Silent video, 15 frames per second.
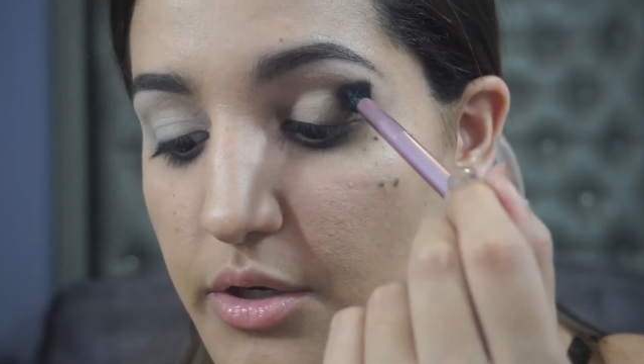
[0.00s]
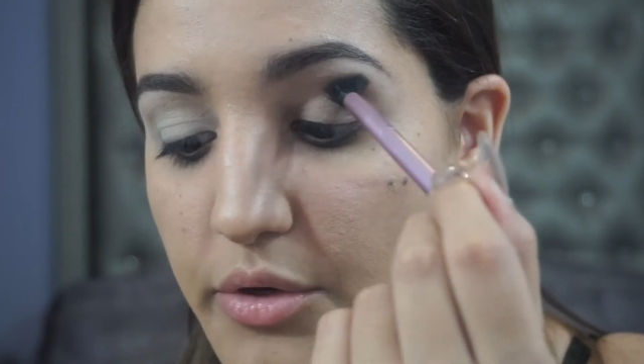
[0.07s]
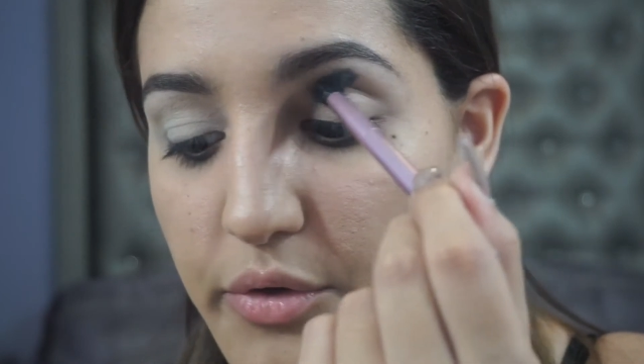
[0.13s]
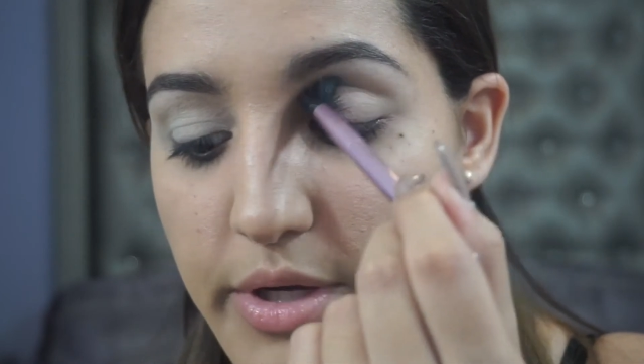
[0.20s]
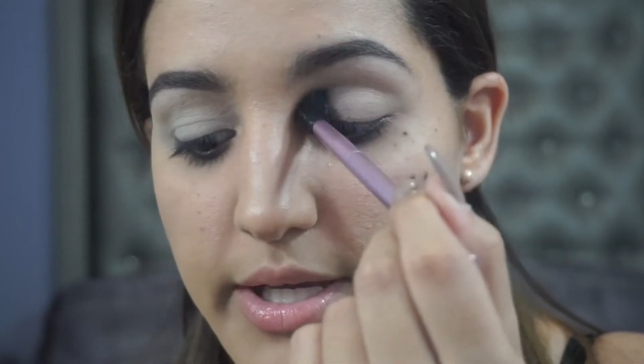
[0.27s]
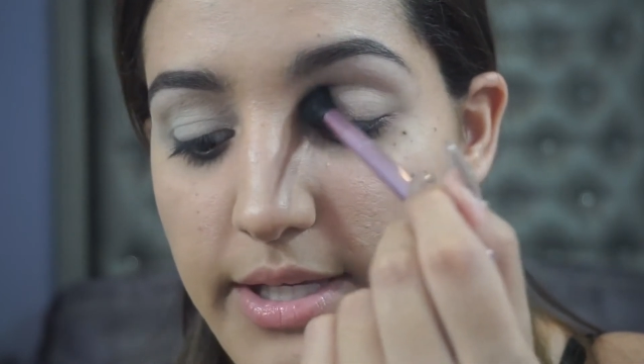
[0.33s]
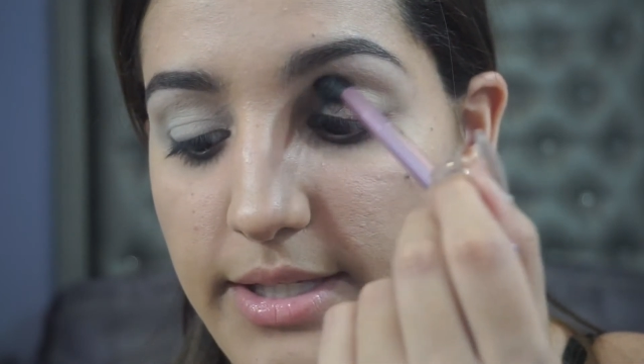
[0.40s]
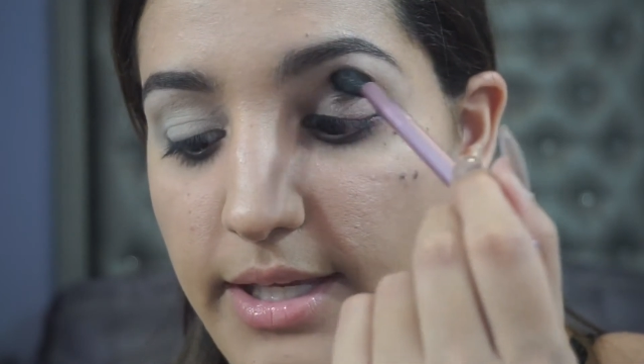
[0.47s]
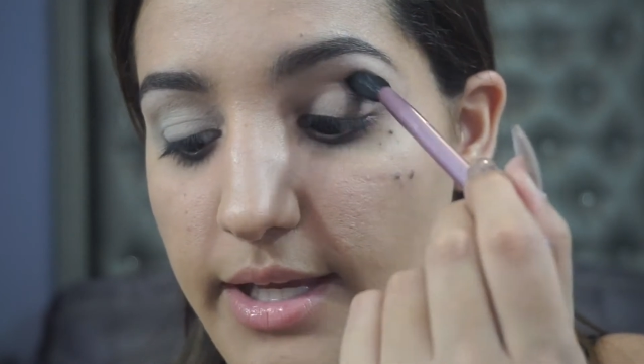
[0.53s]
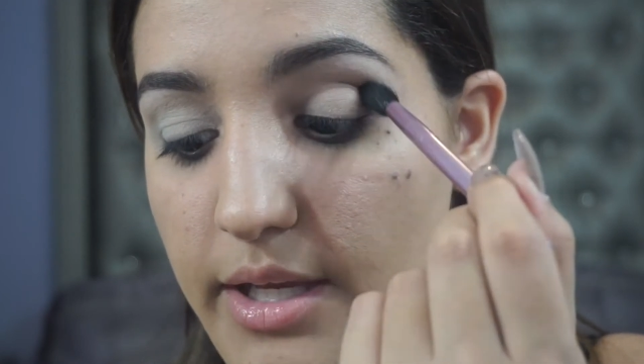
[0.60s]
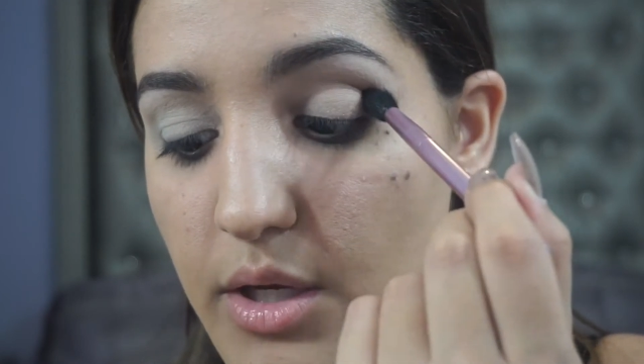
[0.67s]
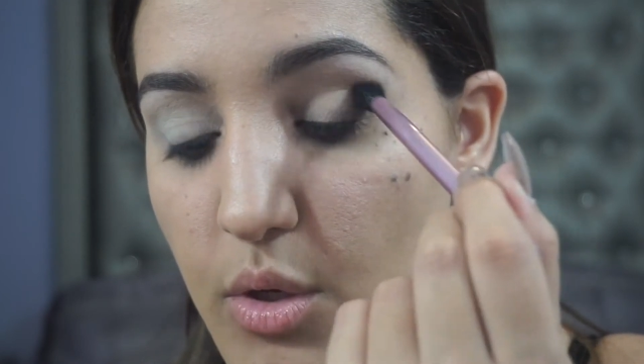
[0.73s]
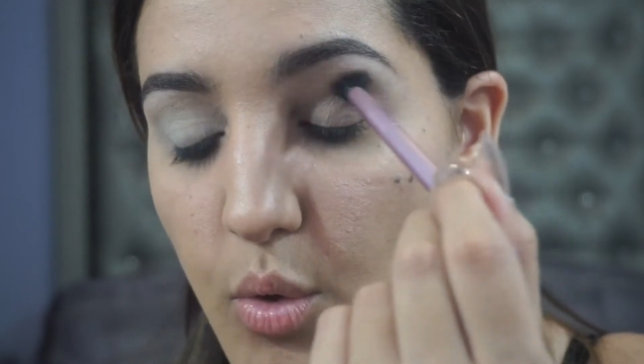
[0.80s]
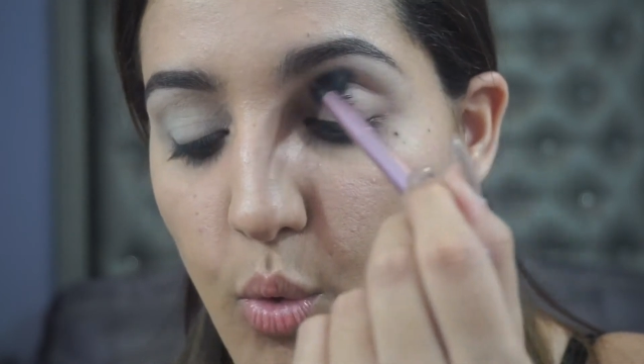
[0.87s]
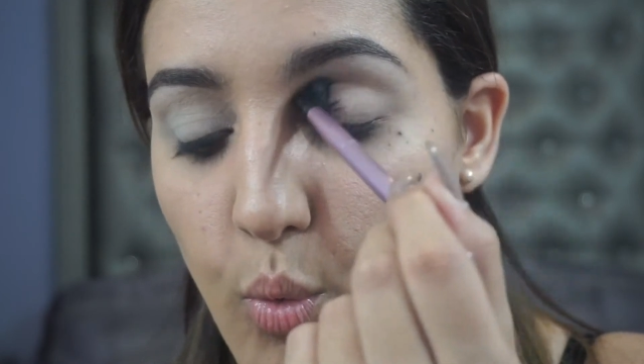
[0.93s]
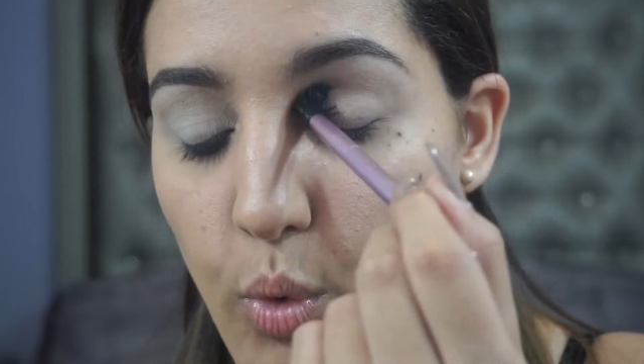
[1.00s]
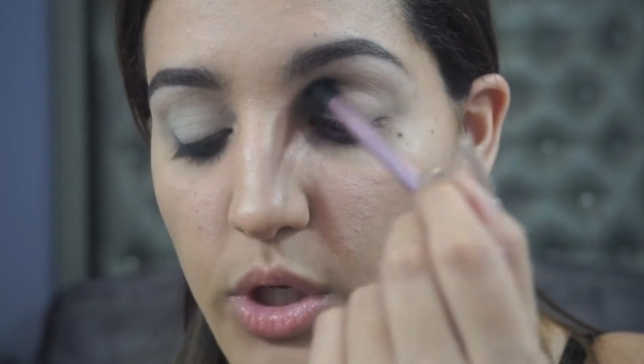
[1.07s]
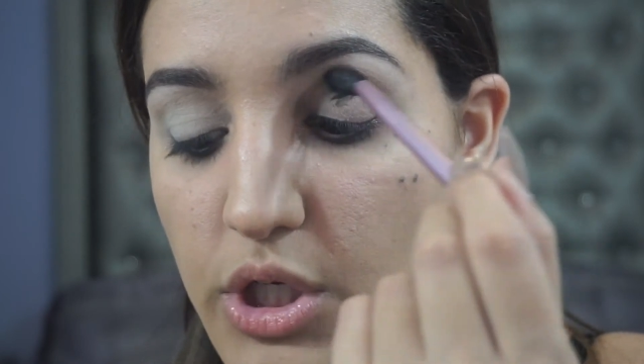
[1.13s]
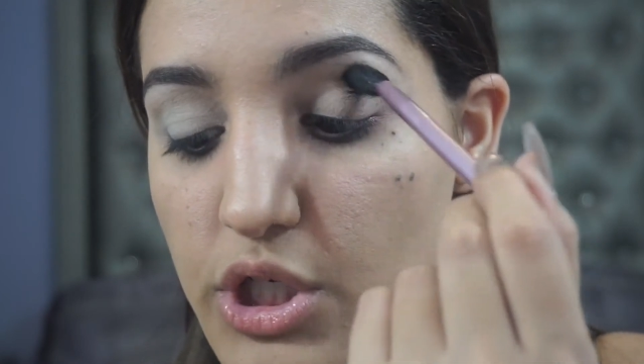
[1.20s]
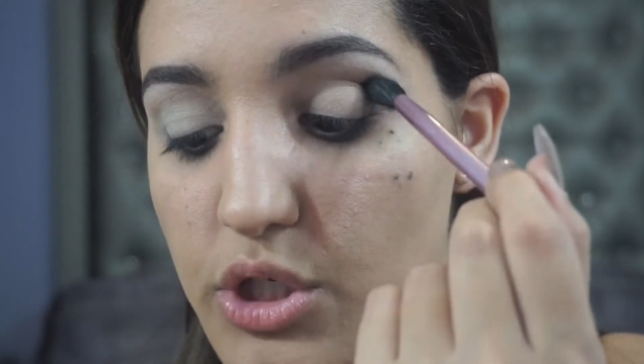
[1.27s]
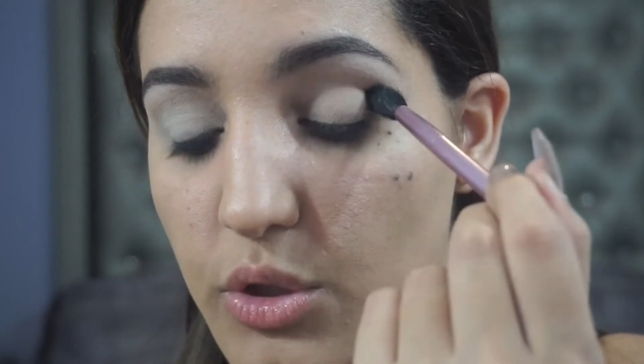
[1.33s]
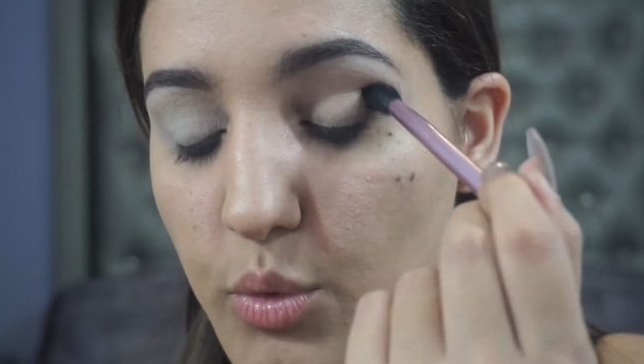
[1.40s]
crease in
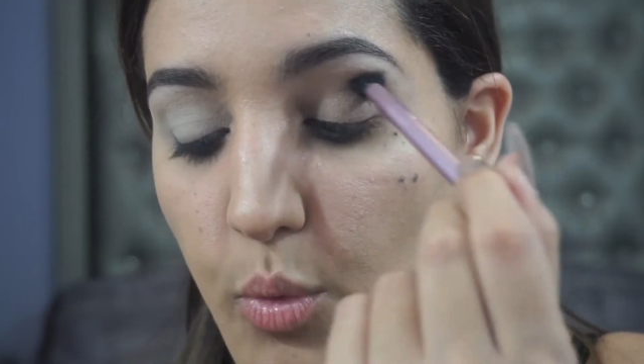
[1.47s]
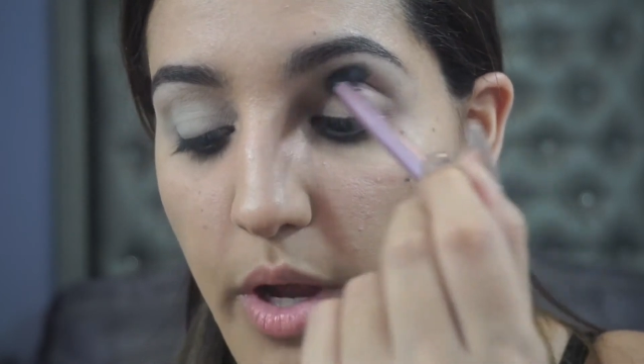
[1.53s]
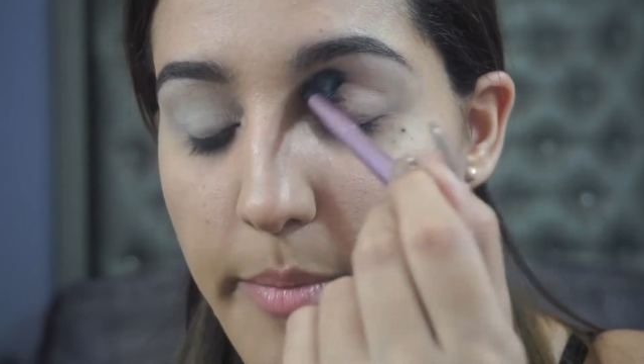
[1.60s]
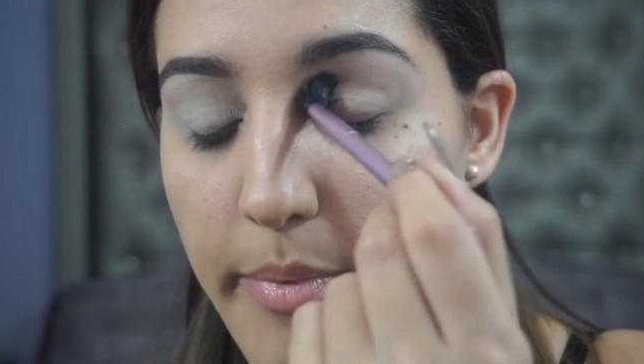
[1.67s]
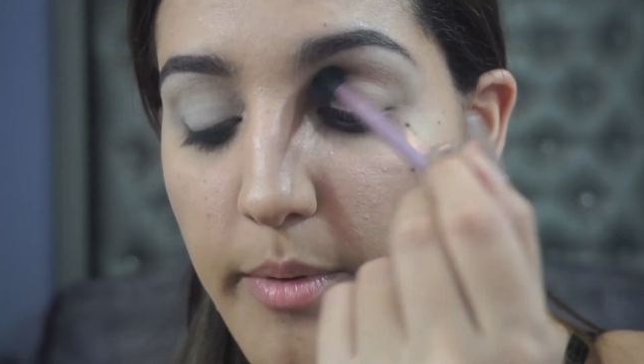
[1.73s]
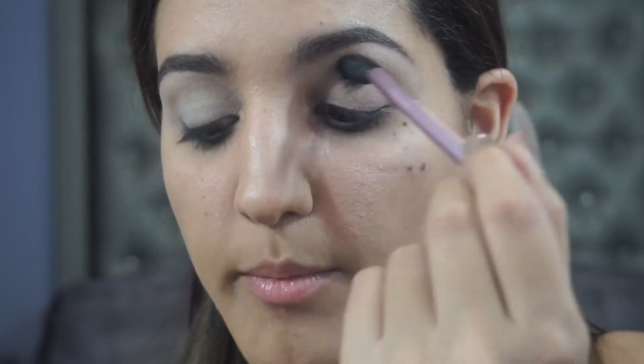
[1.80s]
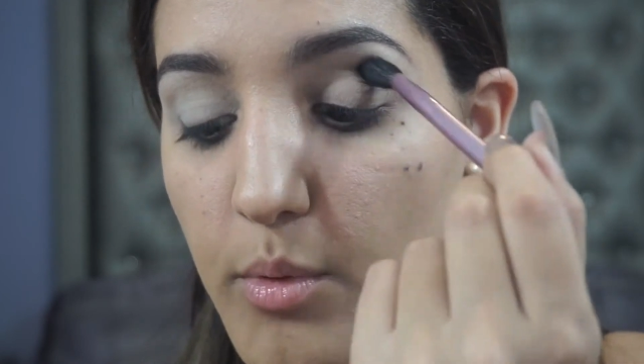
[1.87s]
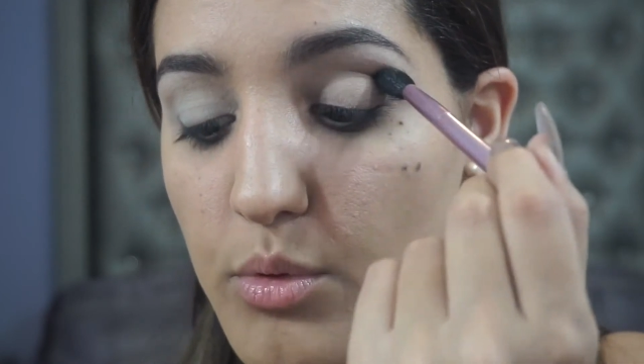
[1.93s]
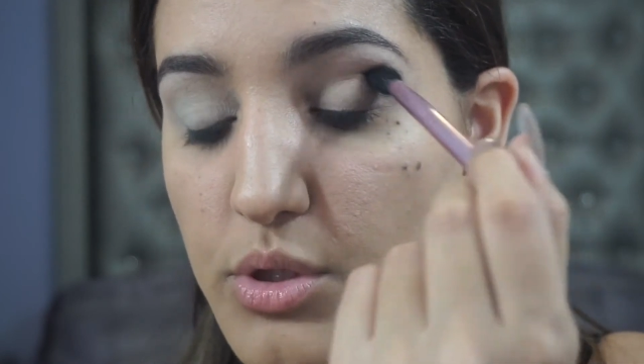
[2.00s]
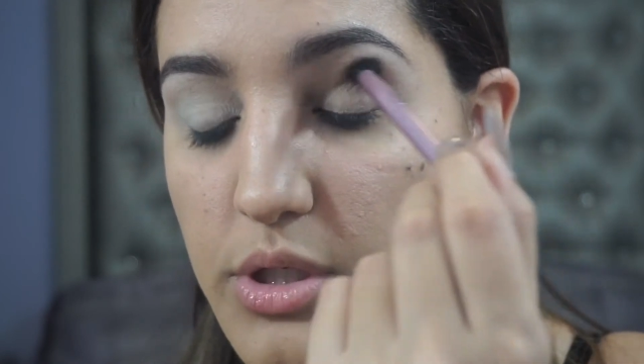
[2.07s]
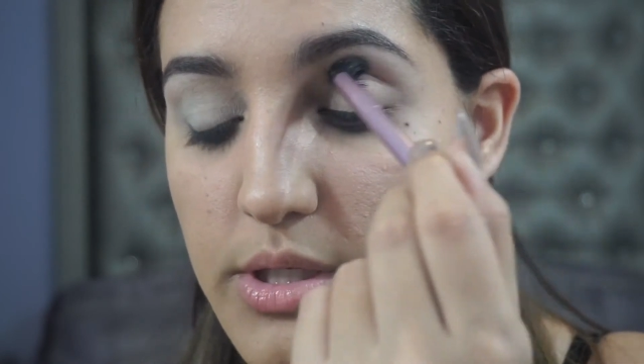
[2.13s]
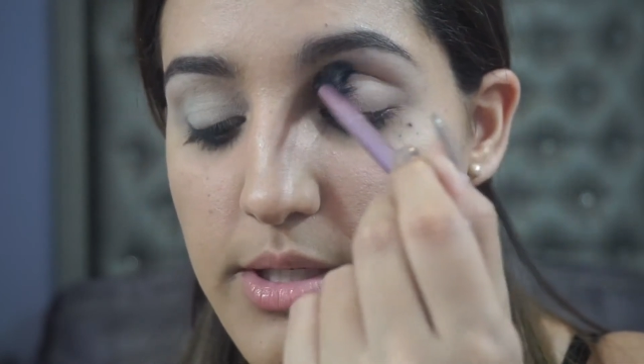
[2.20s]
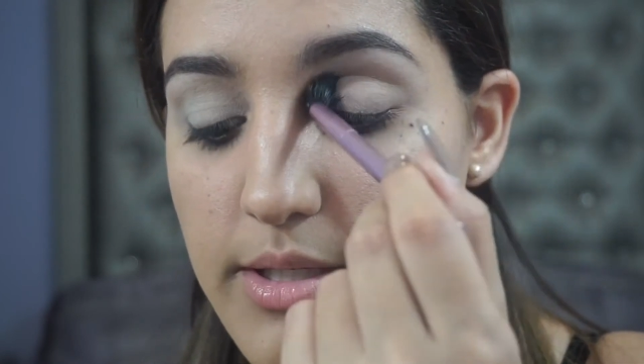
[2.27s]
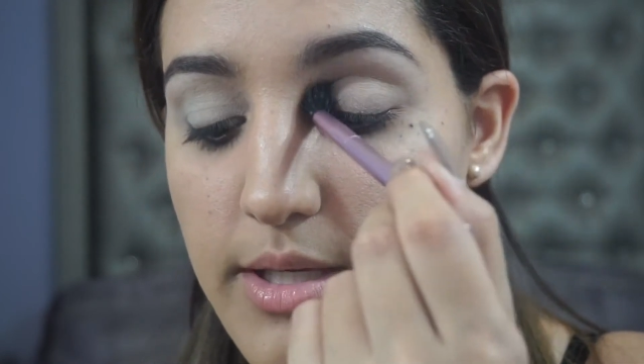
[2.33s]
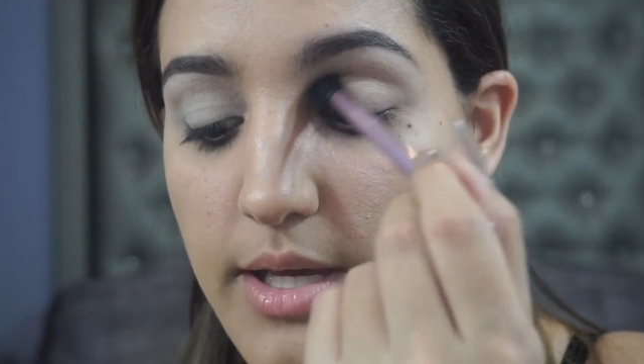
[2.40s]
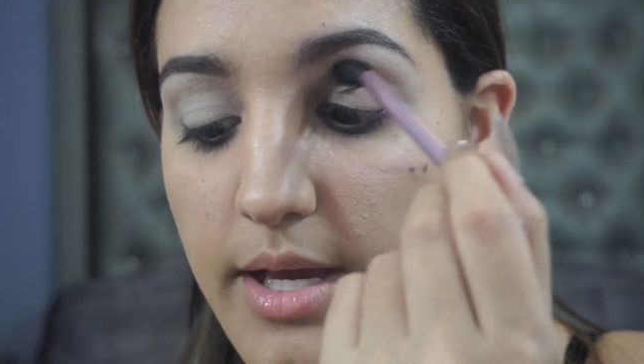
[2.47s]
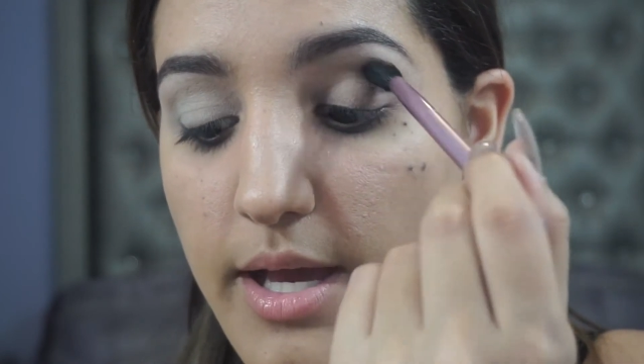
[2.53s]
windshield wiper motions,